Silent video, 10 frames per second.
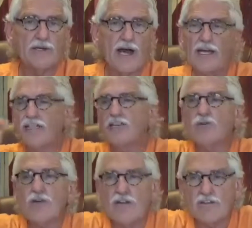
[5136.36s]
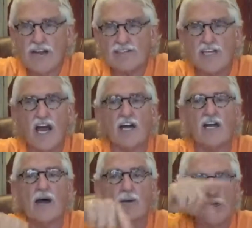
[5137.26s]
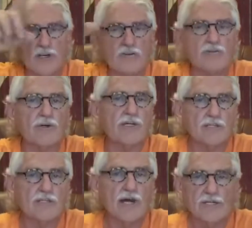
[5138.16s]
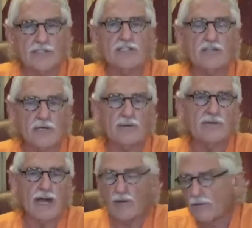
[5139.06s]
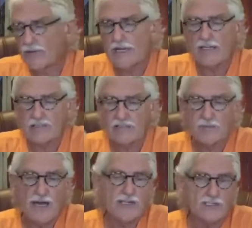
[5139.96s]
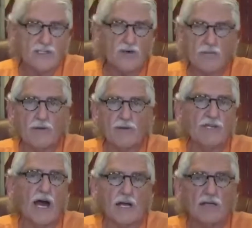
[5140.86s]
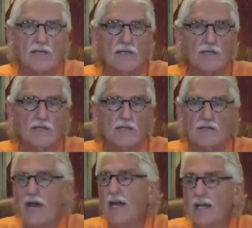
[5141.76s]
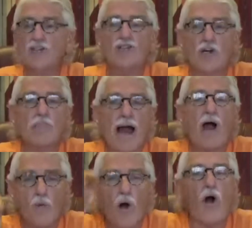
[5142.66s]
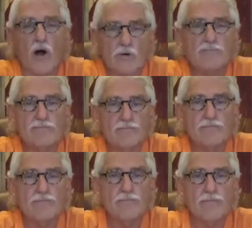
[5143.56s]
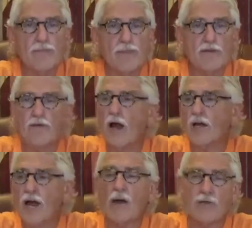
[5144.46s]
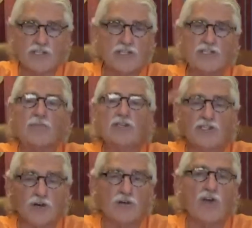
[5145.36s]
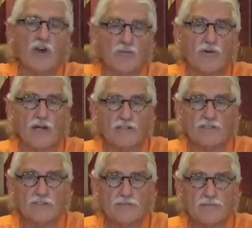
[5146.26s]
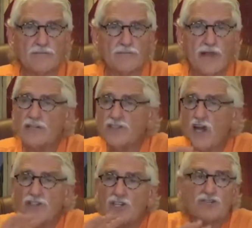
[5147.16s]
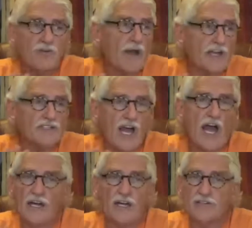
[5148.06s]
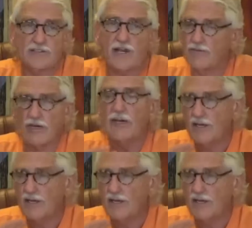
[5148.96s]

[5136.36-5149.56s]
I disagree that that's the autonomic nerve wreath. I disagree with that one, but that's just my disagreement with Doc. That is your bow wall. Your autonomic system is your nerve rings. That's not just from anxiety and stuff.